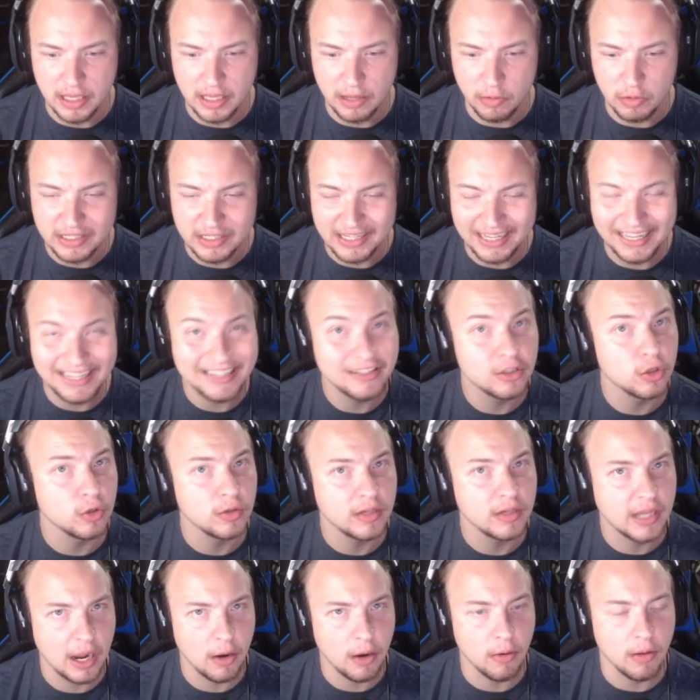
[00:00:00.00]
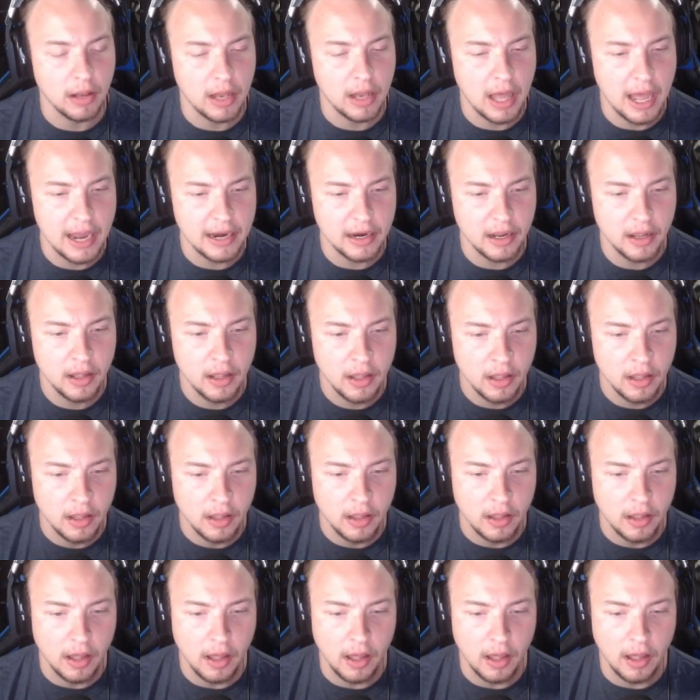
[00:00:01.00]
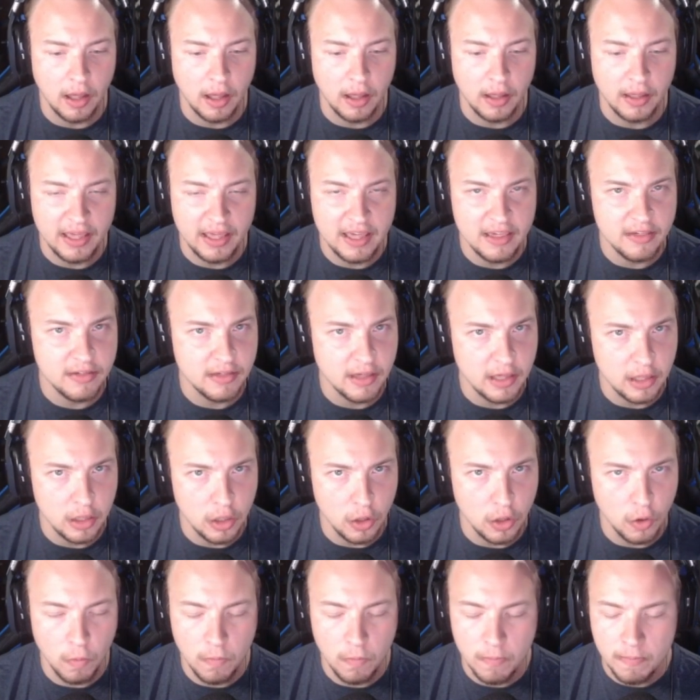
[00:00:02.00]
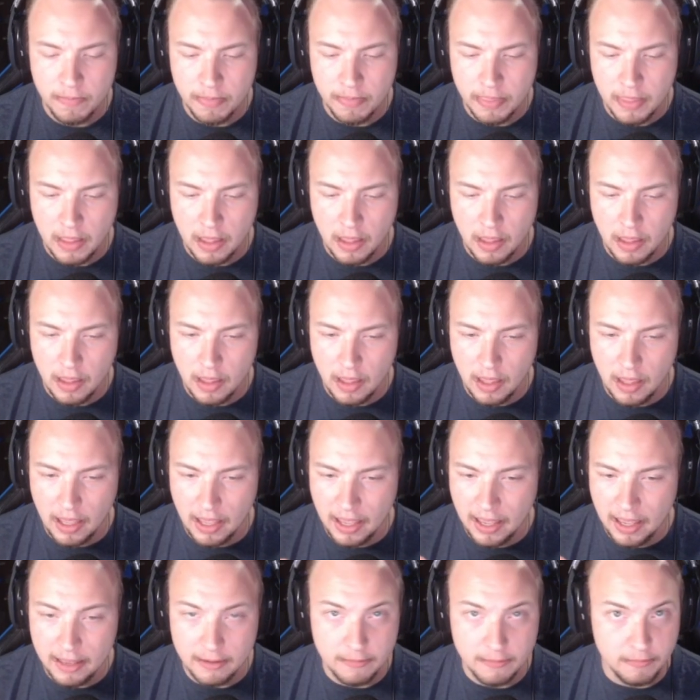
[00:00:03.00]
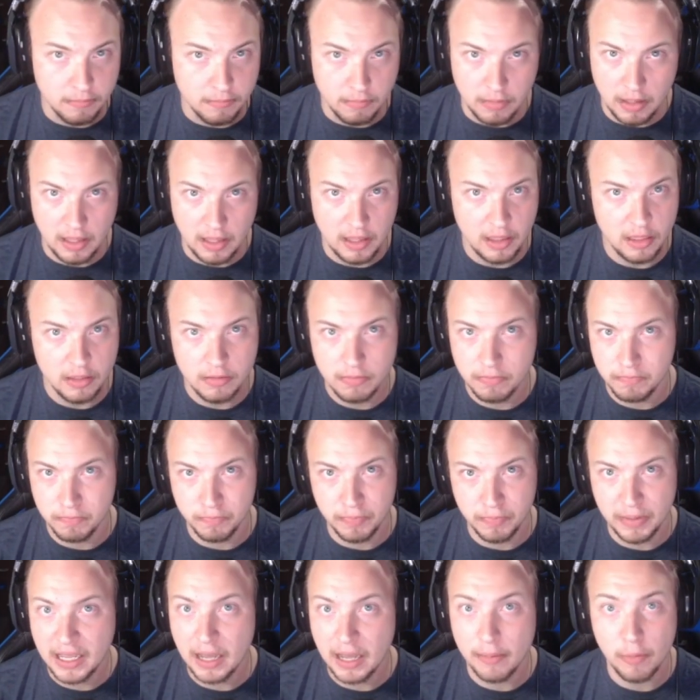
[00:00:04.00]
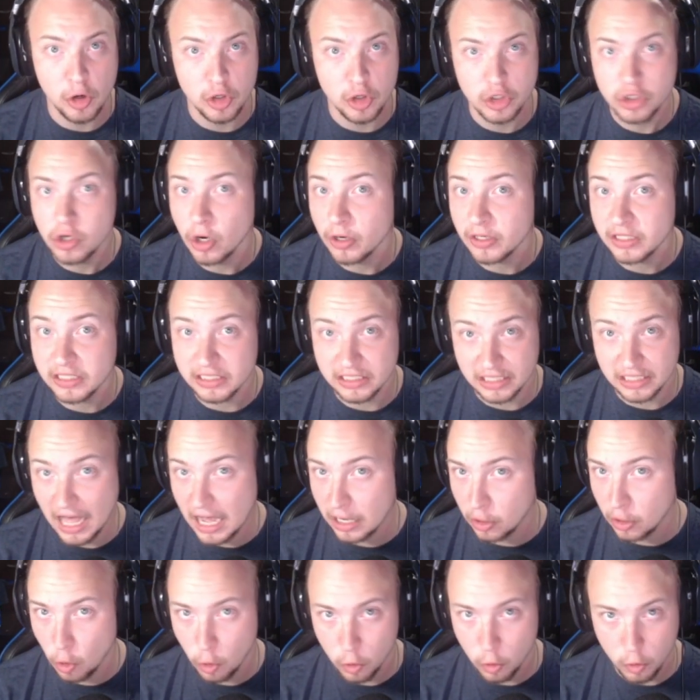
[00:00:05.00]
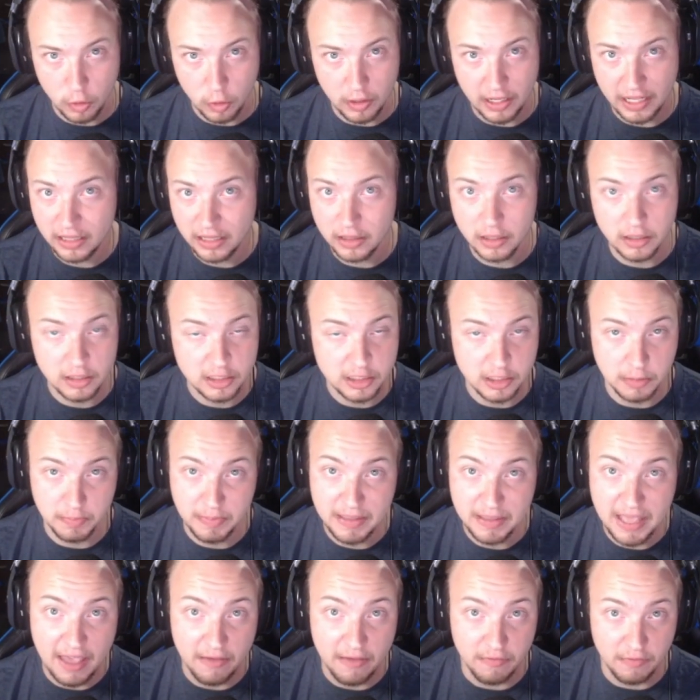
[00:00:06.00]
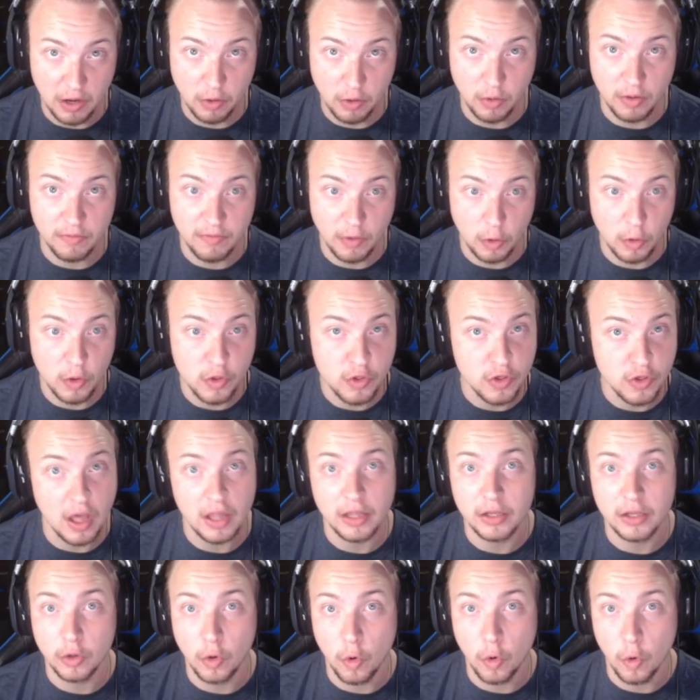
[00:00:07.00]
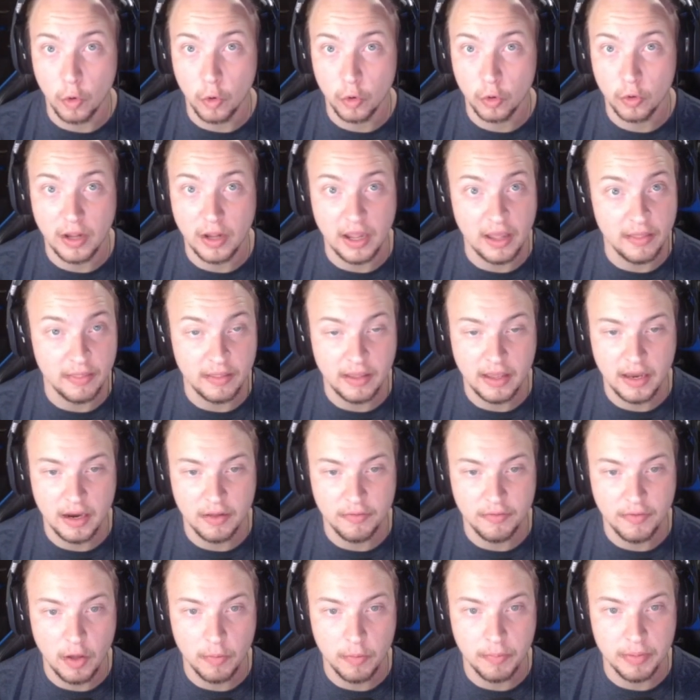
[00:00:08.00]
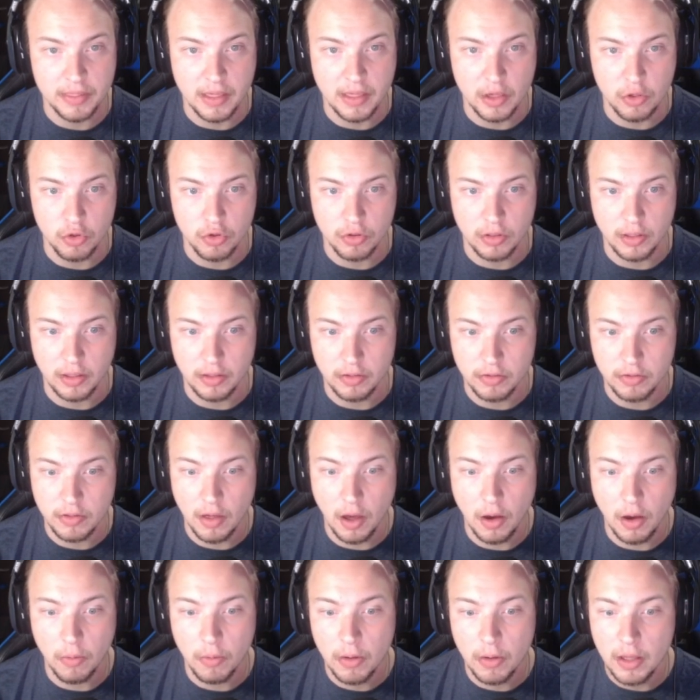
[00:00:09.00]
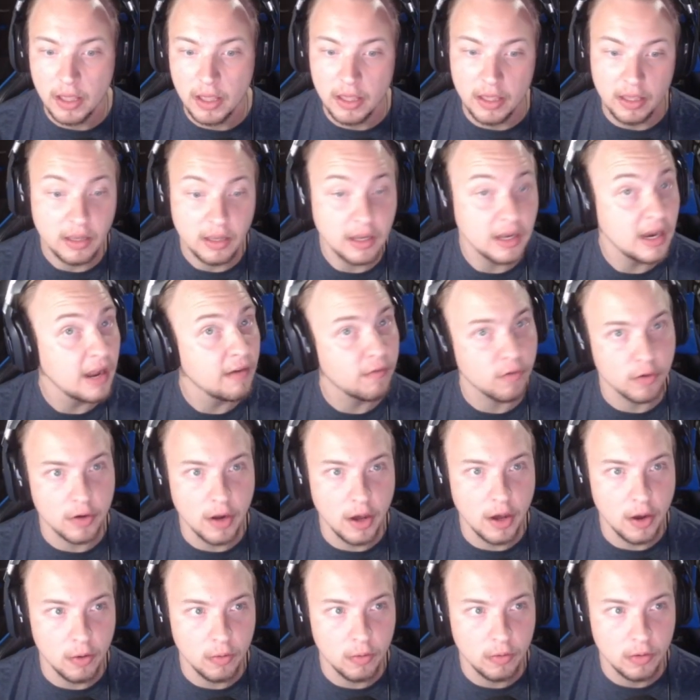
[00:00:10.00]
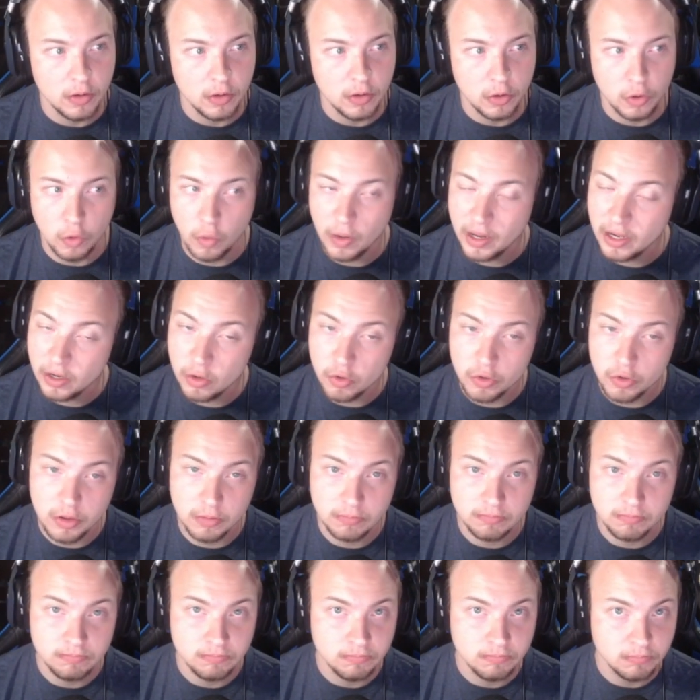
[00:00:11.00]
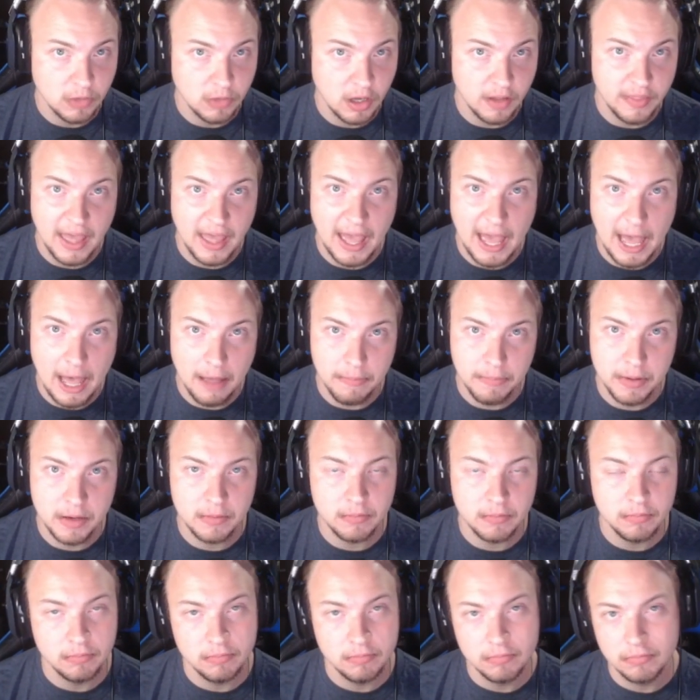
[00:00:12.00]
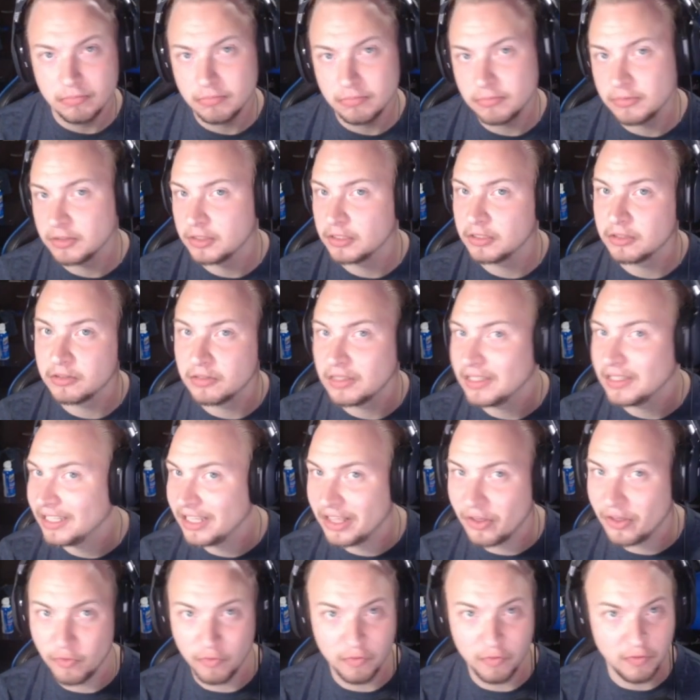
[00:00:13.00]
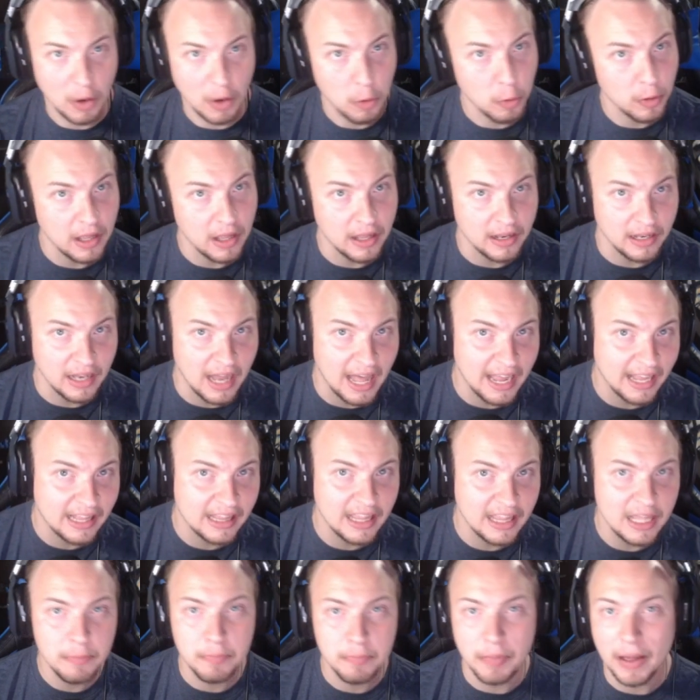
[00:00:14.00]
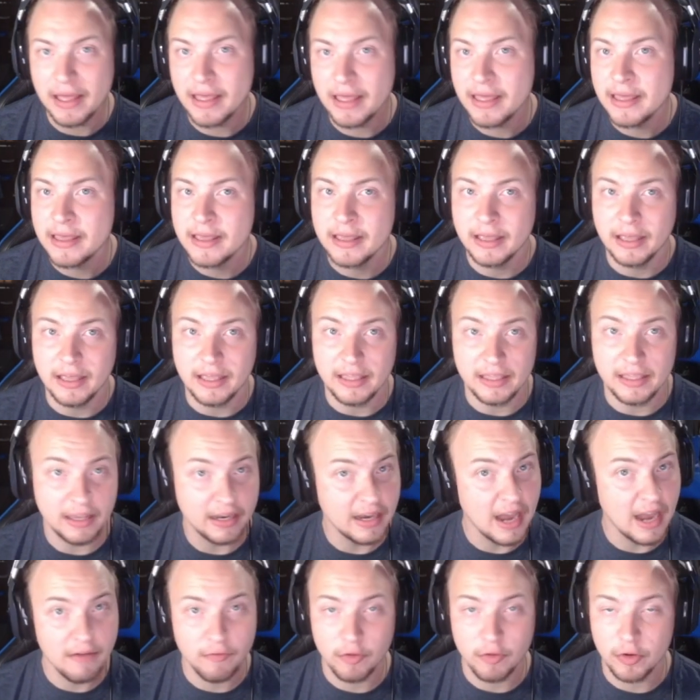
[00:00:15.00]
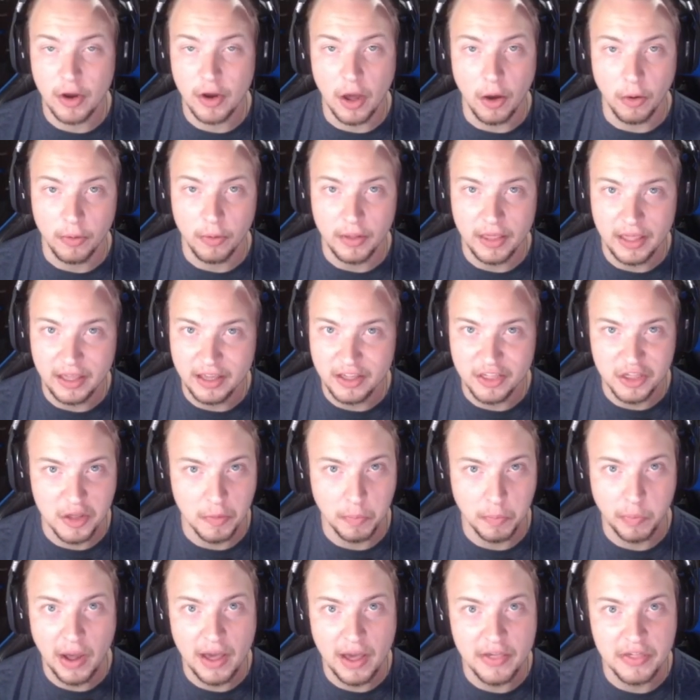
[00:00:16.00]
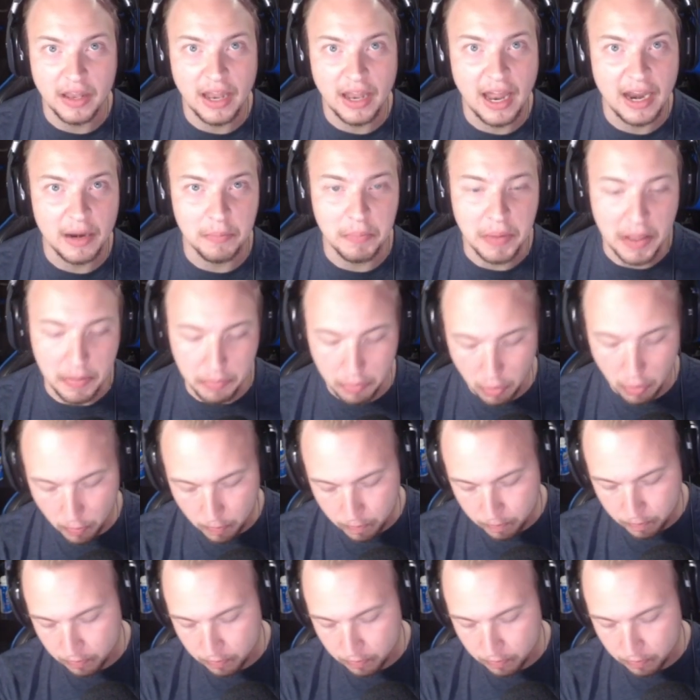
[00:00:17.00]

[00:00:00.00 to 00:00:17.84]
It was Eastern Carolina, ECU. And he's become our starting slot corner, and he looks to be a very, very solid corner in the NFL potentially. So you never know. Quentin Newsom, could that happen? It's very unlikely, but you never know. He could surprise a lot of people.